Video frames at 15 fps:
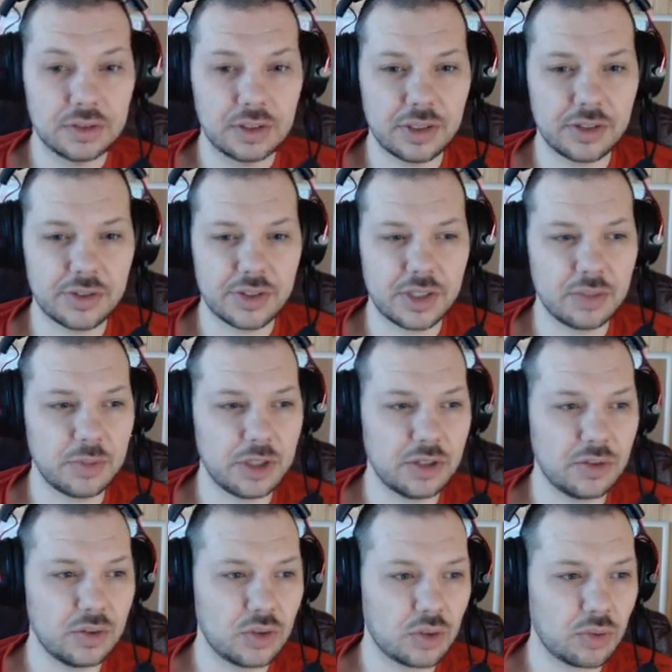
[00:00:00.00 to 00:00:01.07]
I don't see
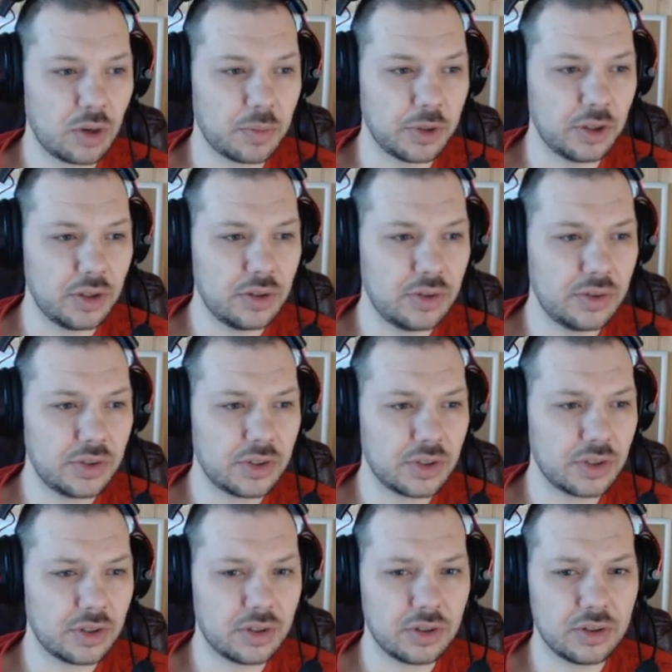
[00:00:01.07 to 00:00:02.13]
me swapping those,
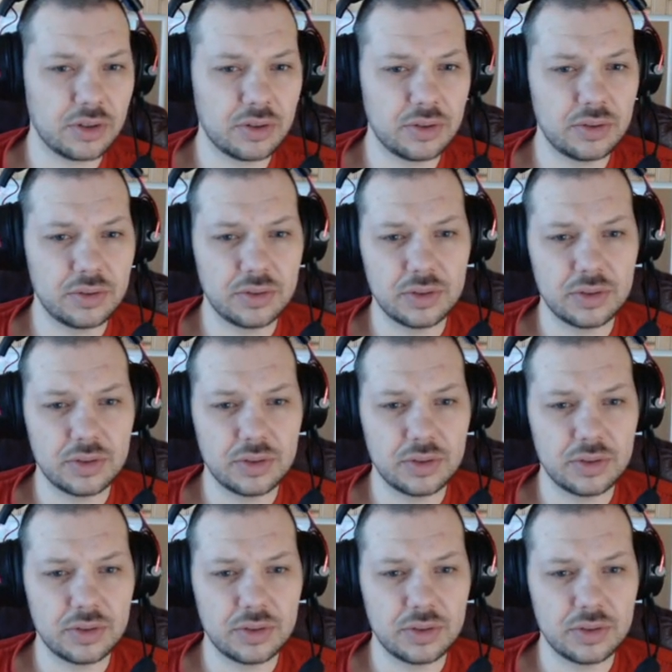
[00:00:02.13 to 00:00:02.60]
so